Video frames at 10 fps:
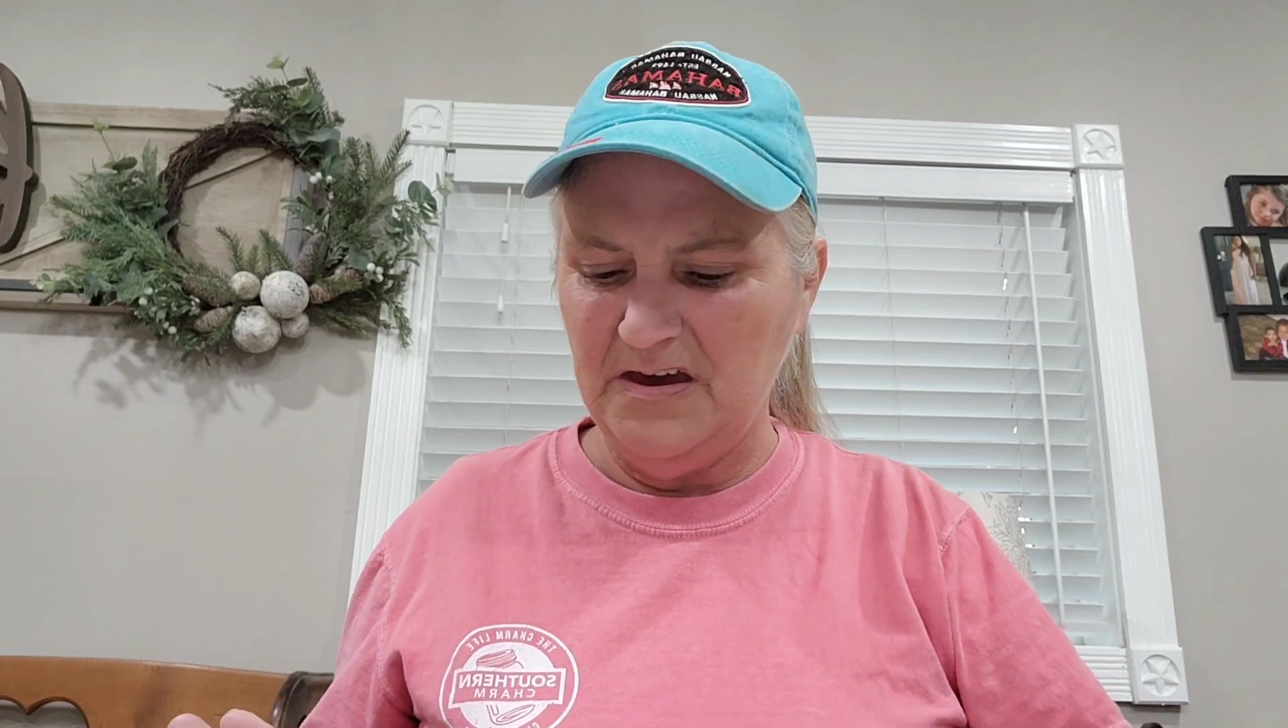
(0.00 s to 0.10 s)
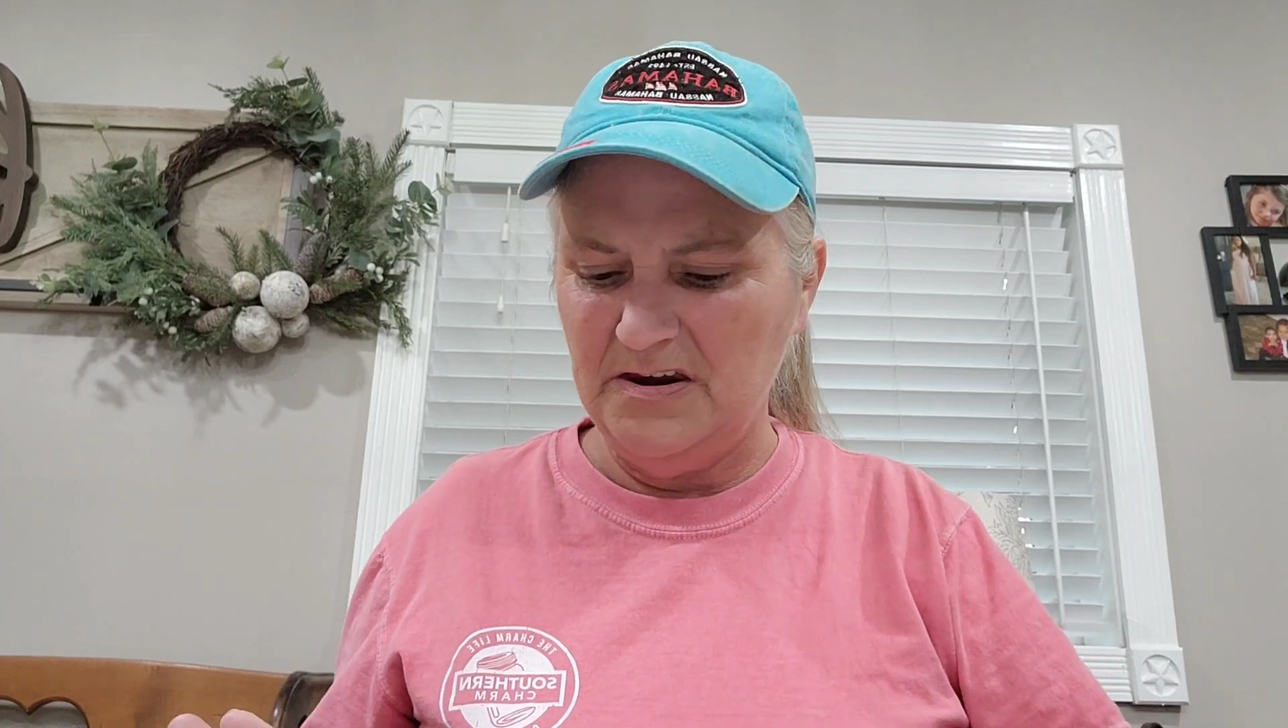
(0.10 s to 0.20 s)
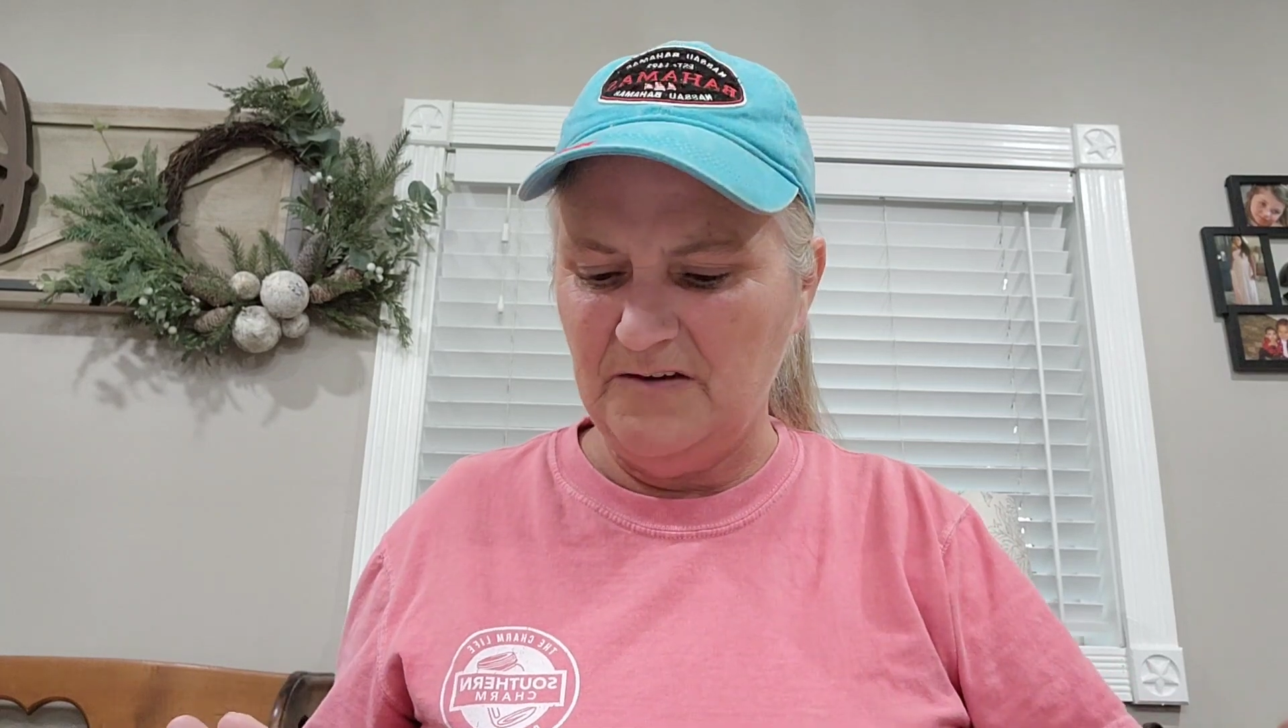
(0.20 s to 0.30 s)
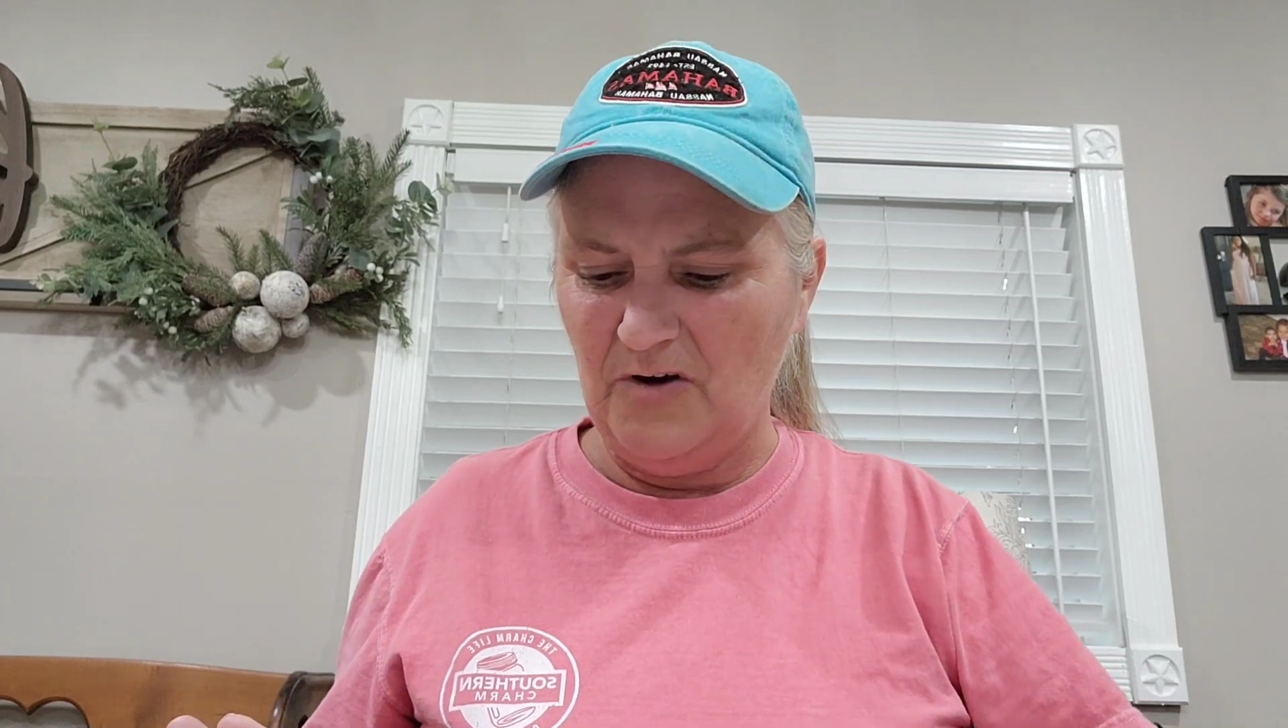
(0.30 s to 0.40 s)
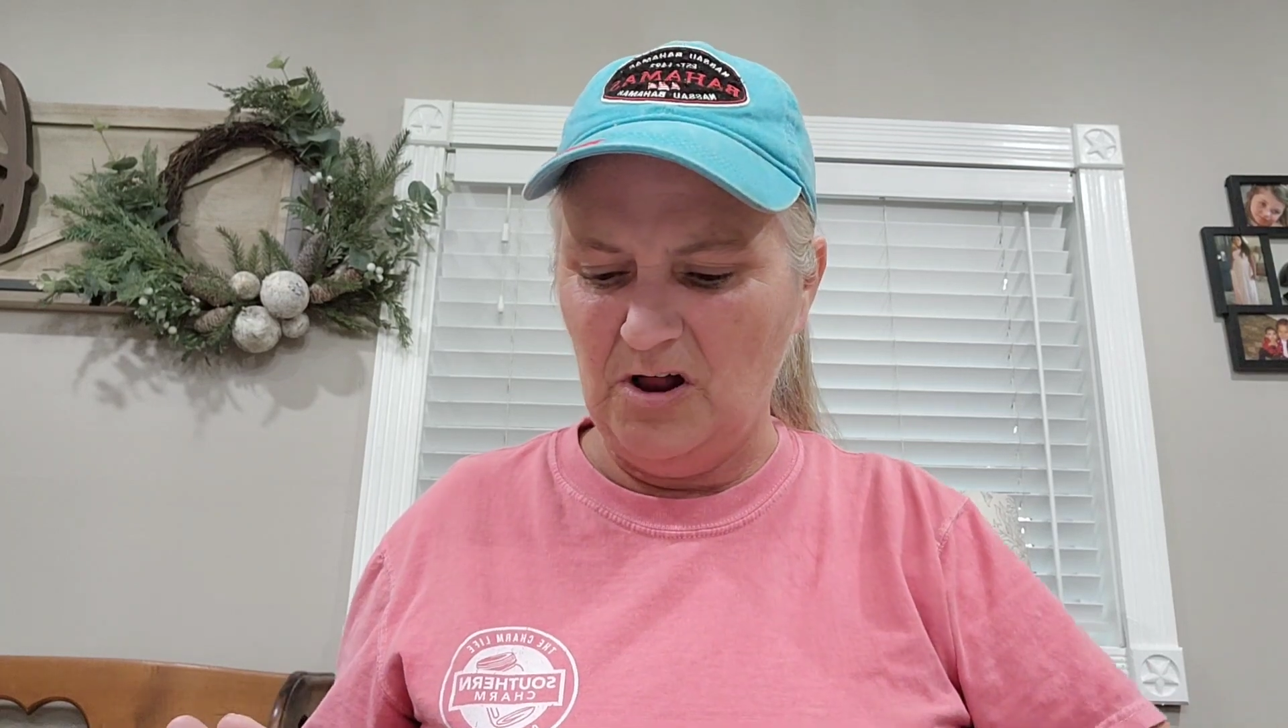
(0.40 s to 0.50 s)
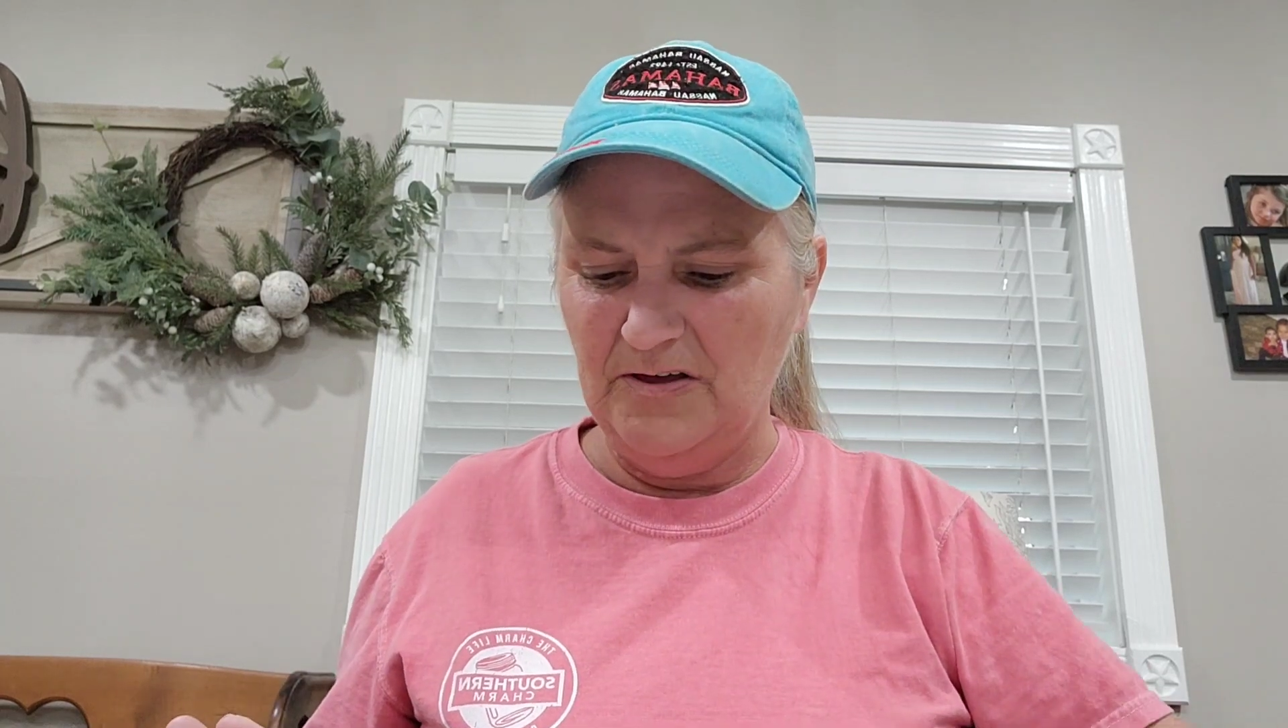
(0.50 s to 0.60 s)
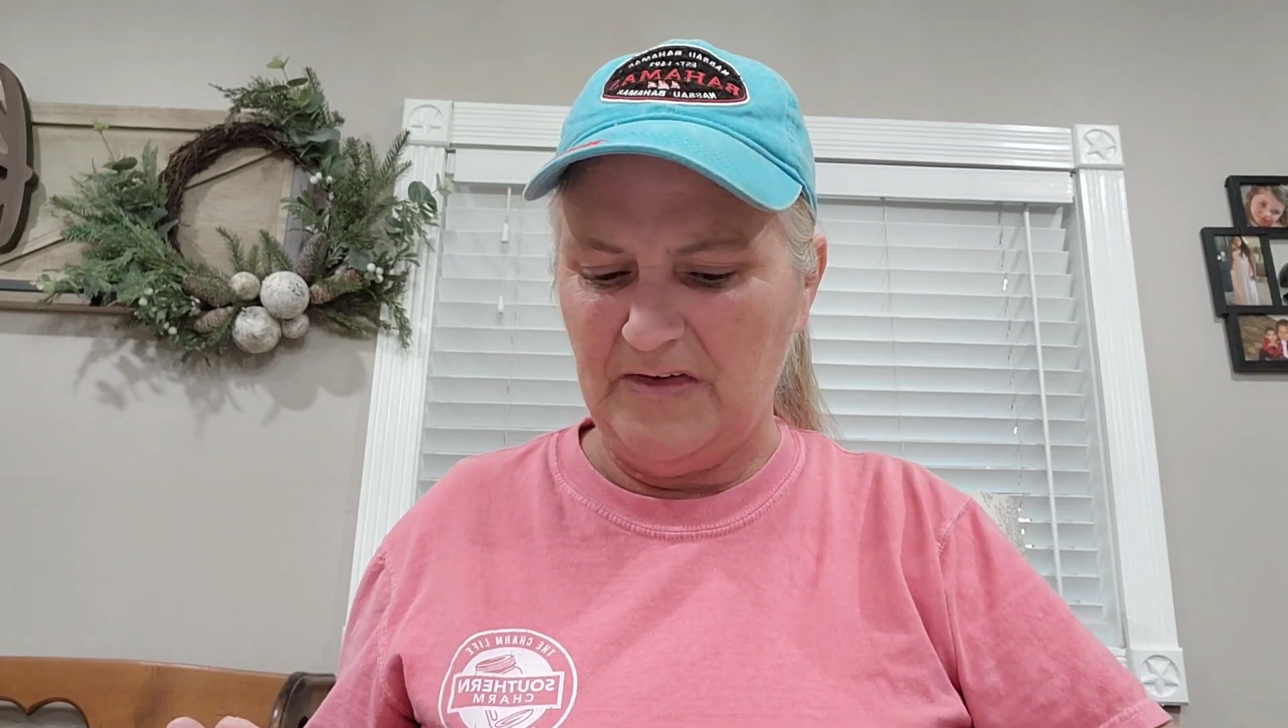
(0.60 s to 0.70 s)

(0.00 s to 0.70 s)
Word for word: end of all